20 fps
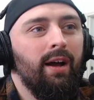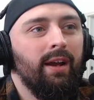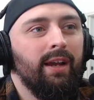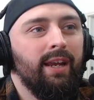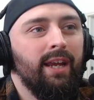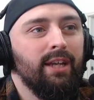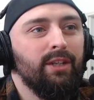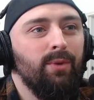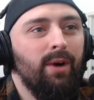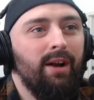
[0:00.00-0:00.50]

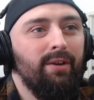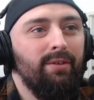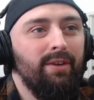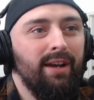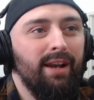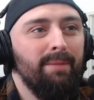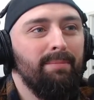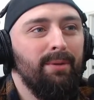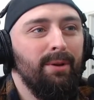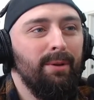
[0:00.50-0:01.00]
guess what? I really
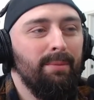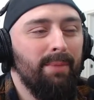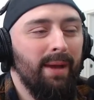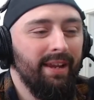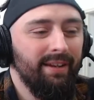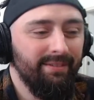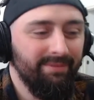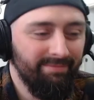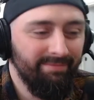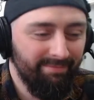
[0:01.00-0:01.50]
like blue
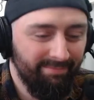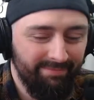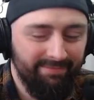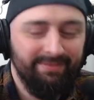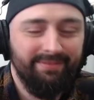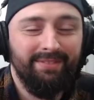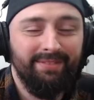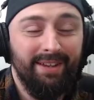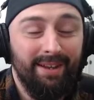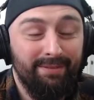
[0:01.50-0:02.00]
paint.
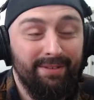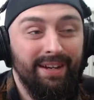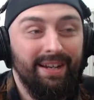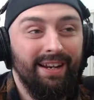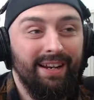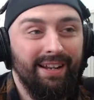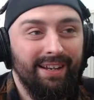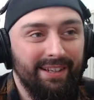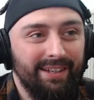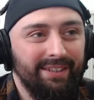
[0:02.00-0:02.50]
I
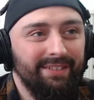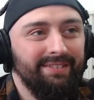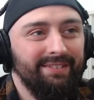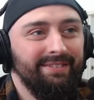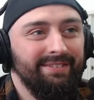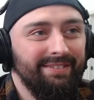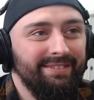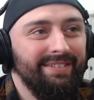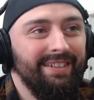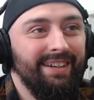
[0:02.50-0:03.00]
really like you.
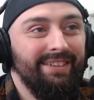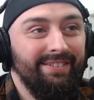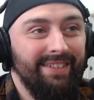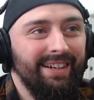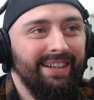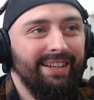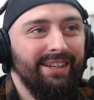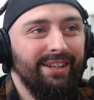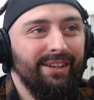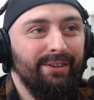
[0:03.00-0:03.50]

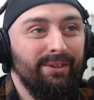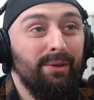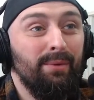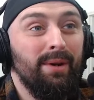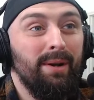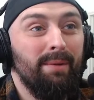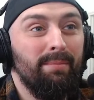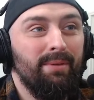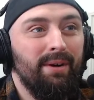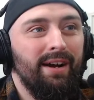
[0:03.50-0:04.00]
You
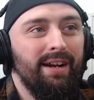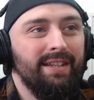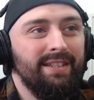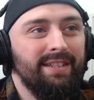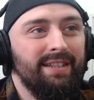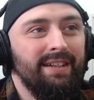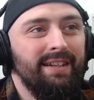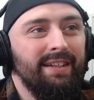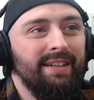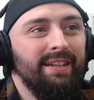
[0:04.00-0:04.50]
win a
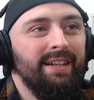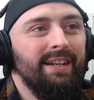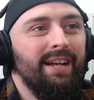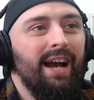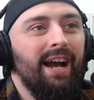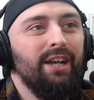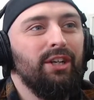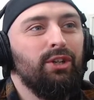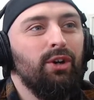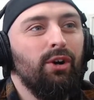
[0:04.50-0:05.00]
prize.
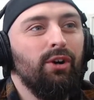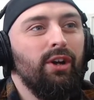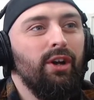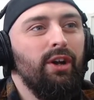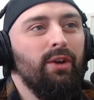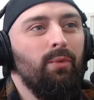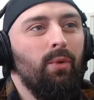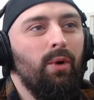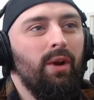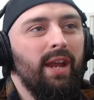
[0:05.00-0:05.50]
Trog
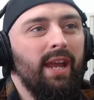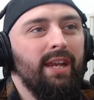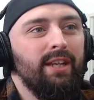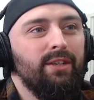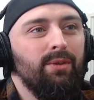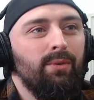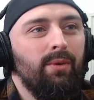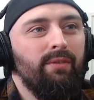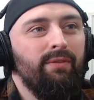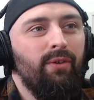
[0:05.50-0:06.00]
Herd 180
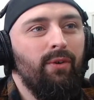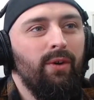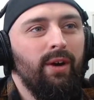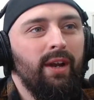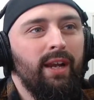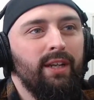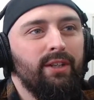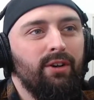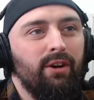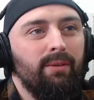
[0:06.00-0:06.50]
to
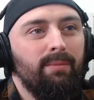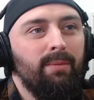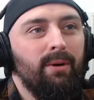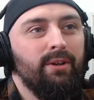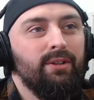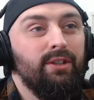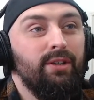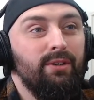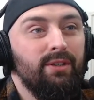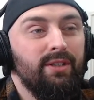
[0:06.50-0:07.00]
140. Trog
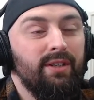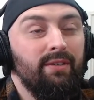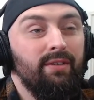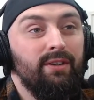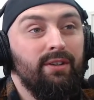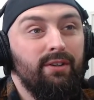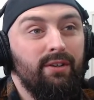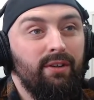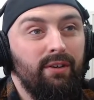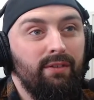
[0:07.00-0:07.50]
Boss 270
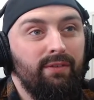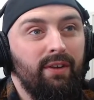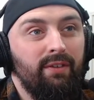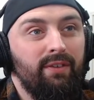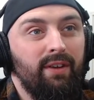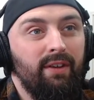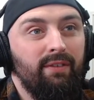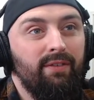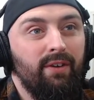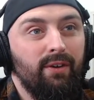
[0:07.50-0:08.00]
to
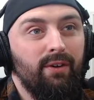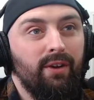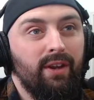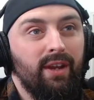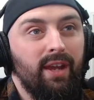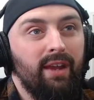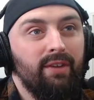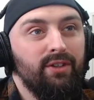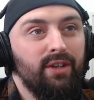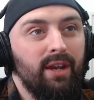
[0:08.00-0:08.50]
250. Fungoid
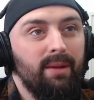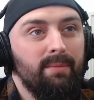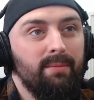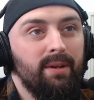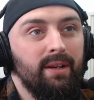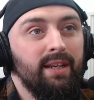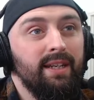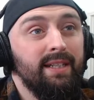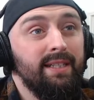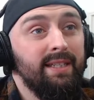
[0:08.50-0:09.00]
Cave
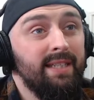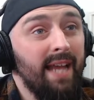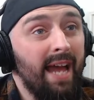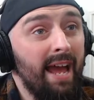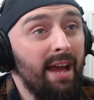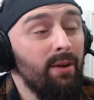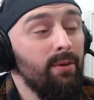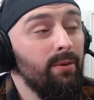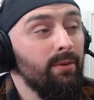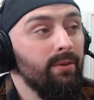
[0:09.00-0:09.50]
Shaman
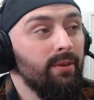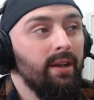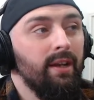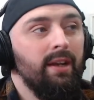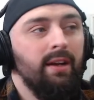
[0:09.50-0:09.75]
down.